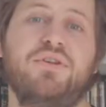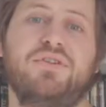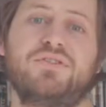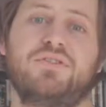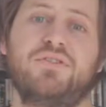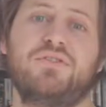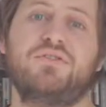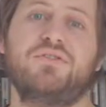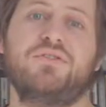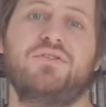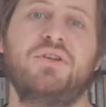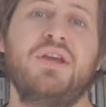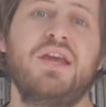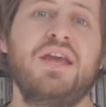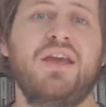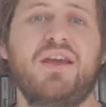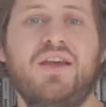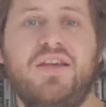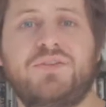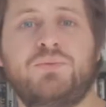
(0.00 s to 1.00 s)
to start doing
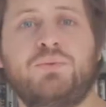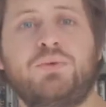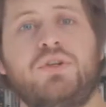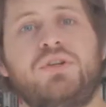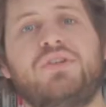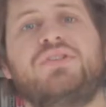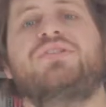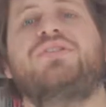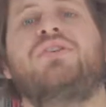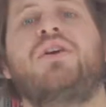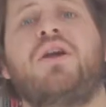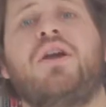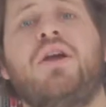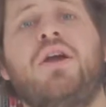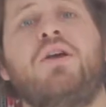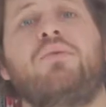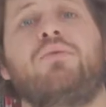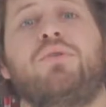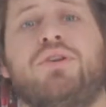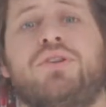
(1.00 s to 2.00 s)
is we're going to
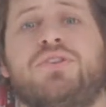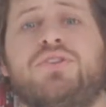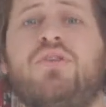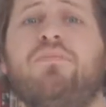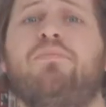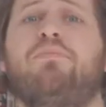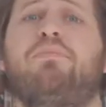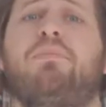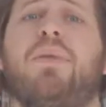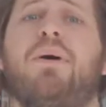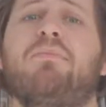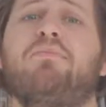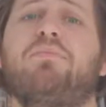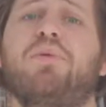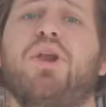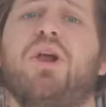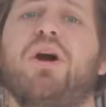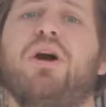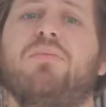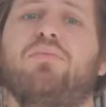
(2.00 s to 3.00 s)
start
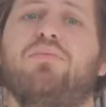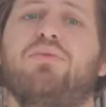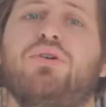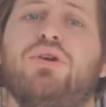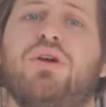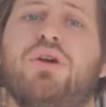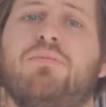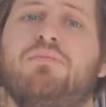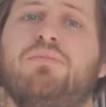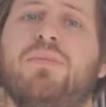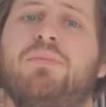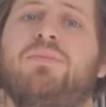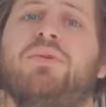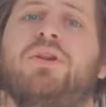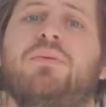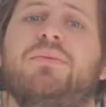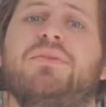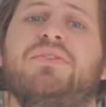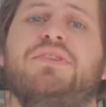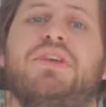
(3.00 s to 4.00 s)
bumping up
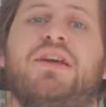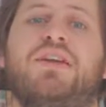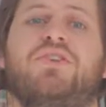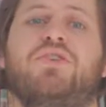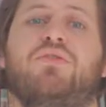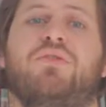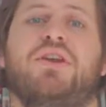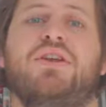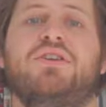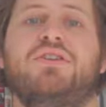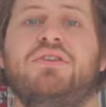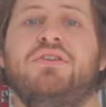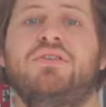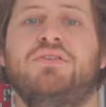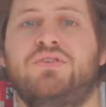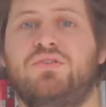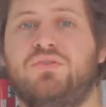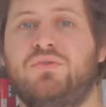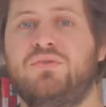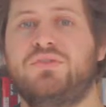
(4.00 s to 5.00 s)
the saturation.
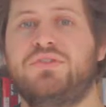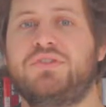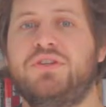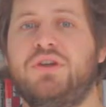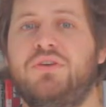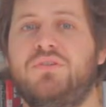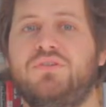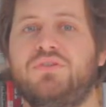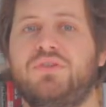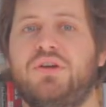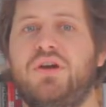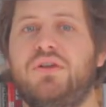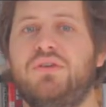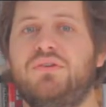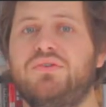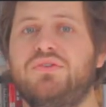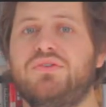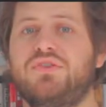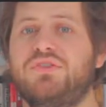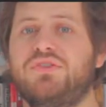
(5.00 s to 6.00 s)
So see all those
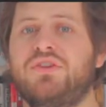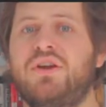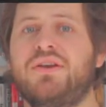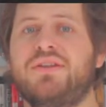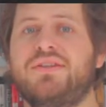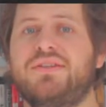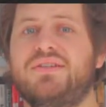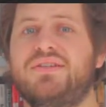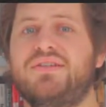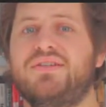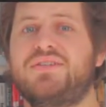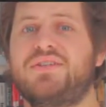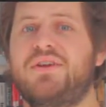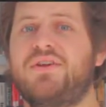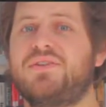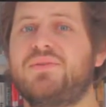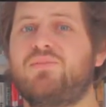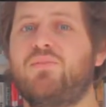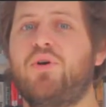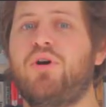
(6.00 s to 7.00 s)
colors starting
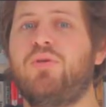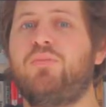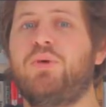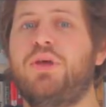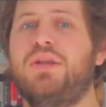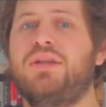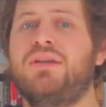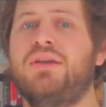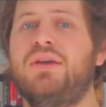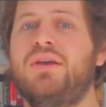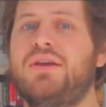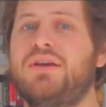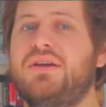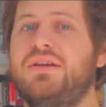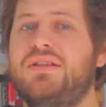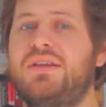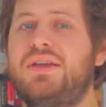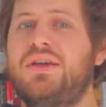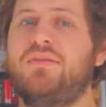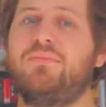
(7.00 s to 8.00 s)
to pop in.
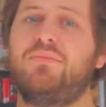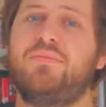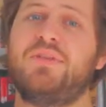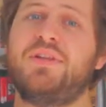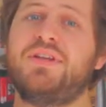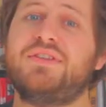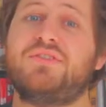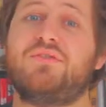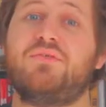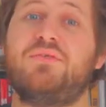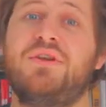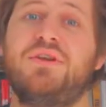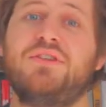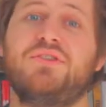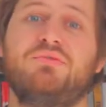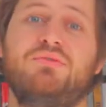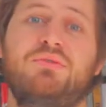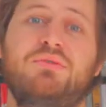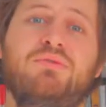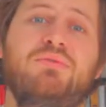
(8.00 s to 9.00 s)
Yeah, that's great.
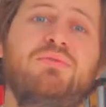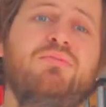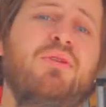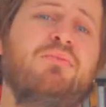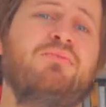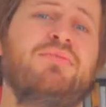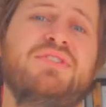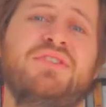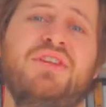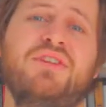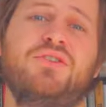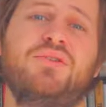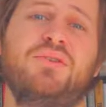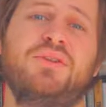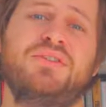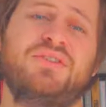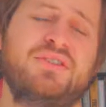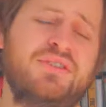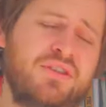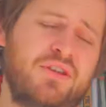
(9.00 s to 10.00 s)
So we bump the
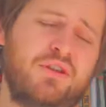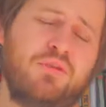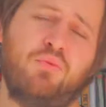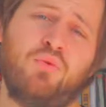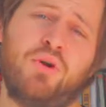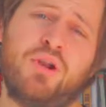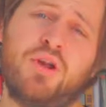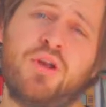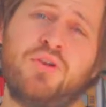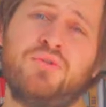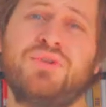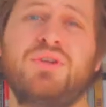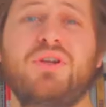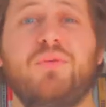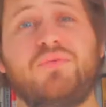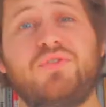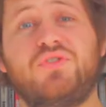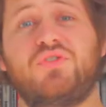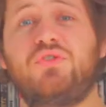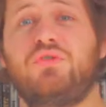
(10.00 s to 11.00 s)
saturation at 100
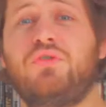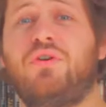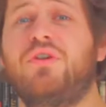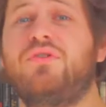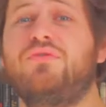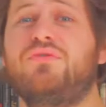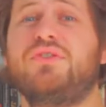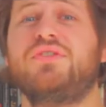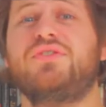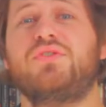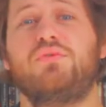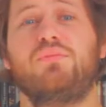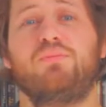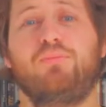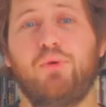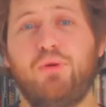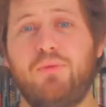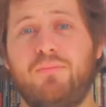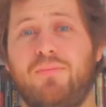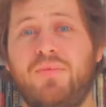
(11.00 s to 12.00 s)
up to 200. So
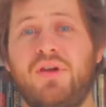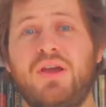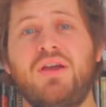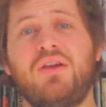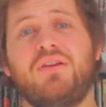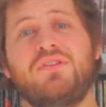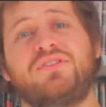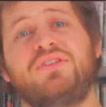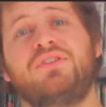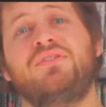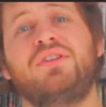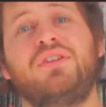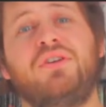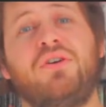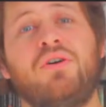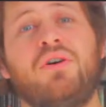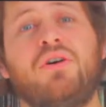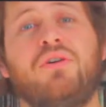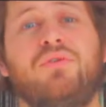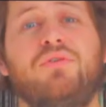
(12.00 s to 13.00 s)
boom, suddenly
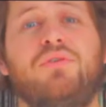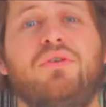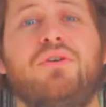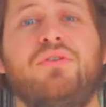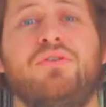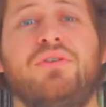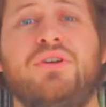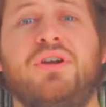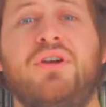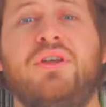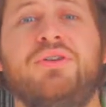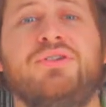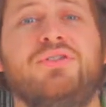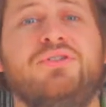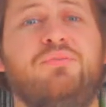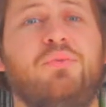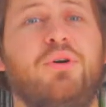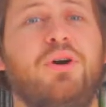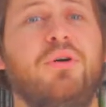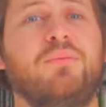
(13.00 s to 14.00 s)
all the colors
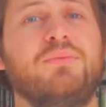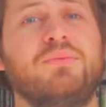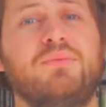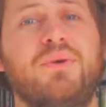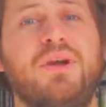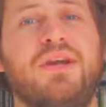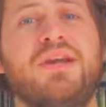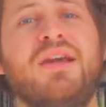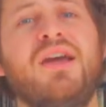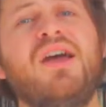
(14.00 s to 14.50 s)
have popped, right?